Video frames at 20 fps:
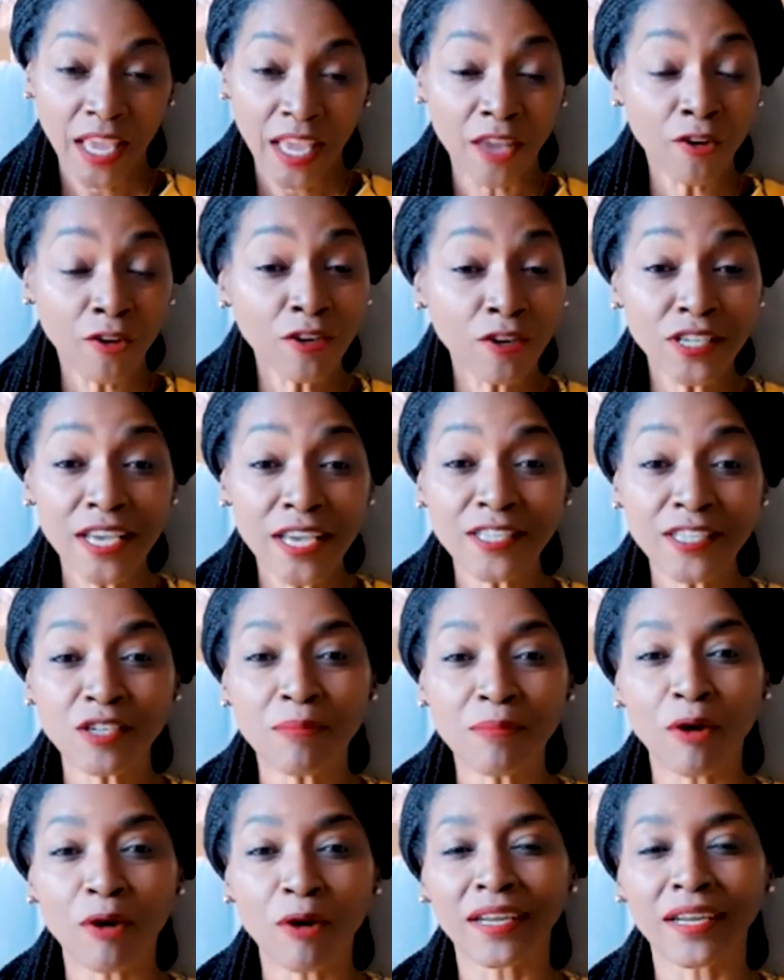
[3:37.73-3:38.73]
In her
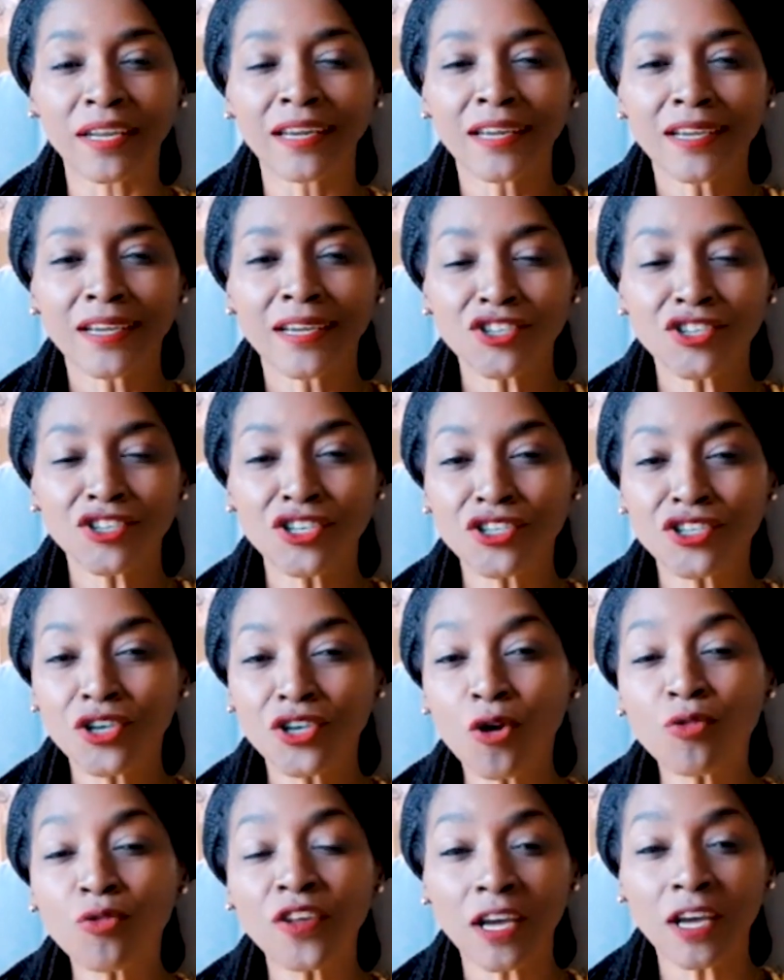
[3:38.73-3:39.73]
testimony, she
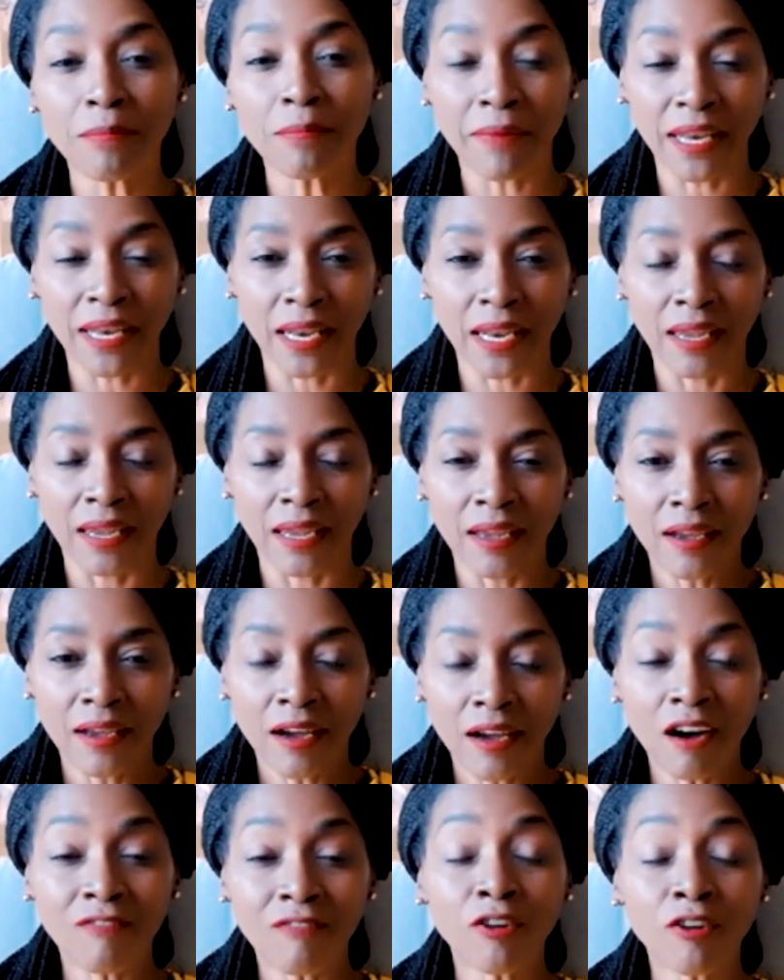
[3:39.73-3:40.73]
told the committee
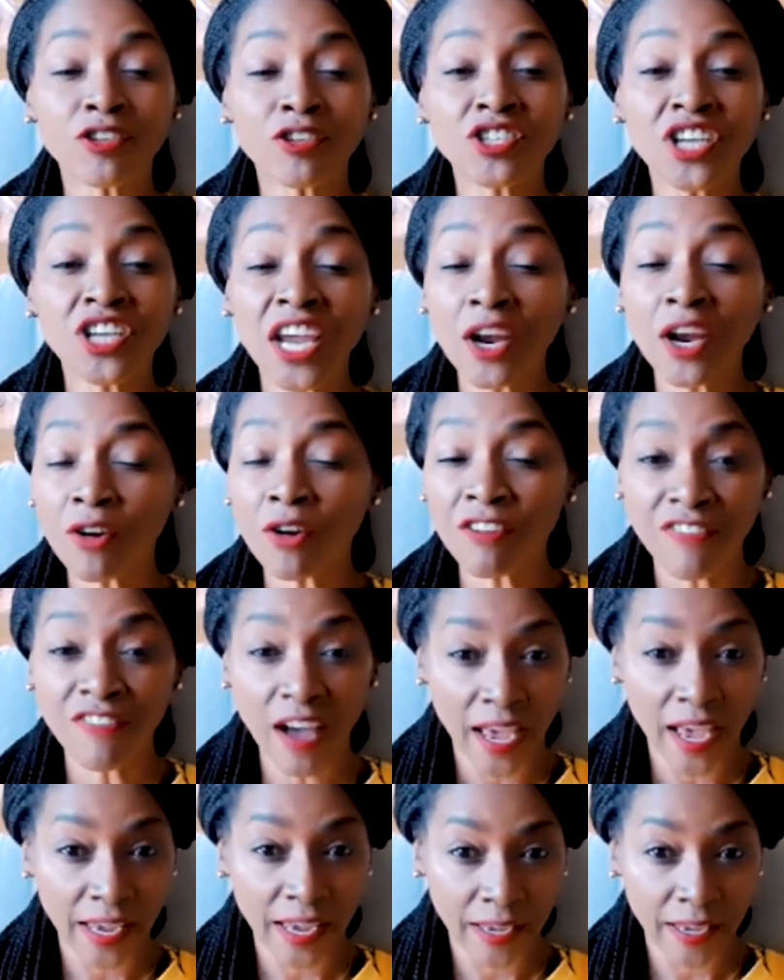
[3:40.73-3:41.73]
of her
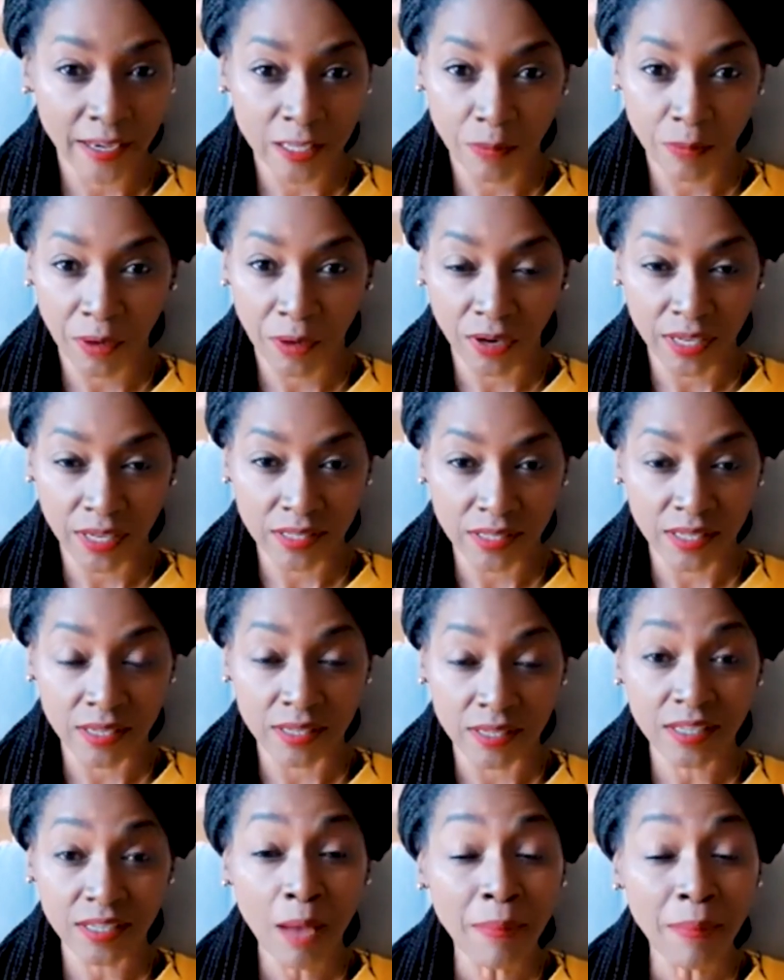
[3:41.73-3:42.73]
terrifying
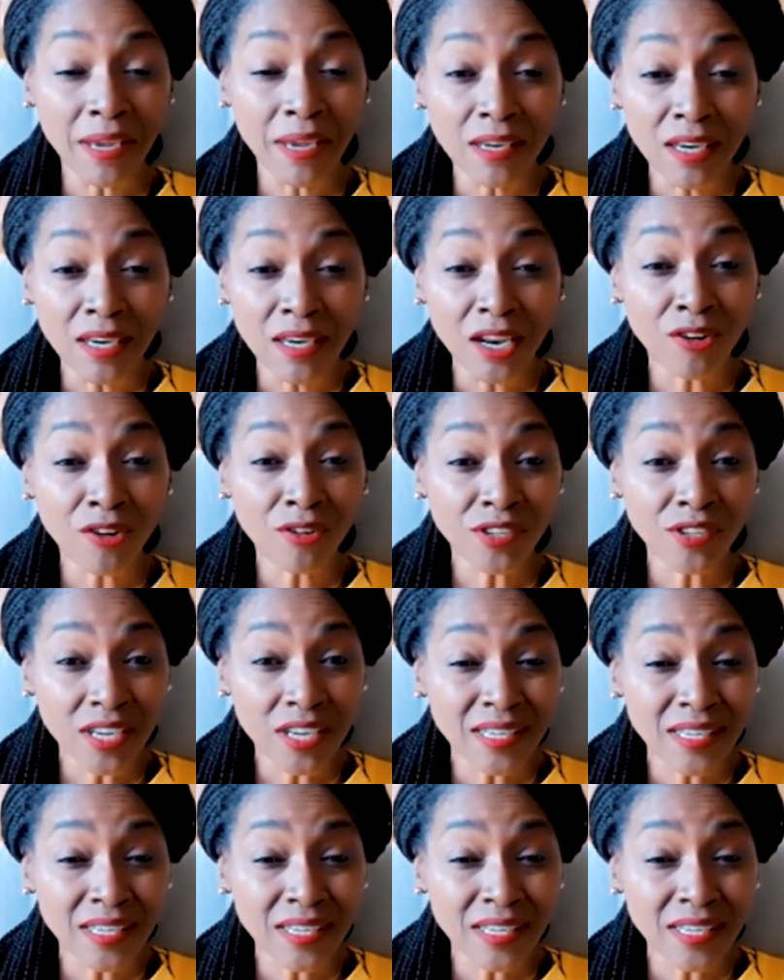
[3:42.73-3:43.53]
experiences coming near to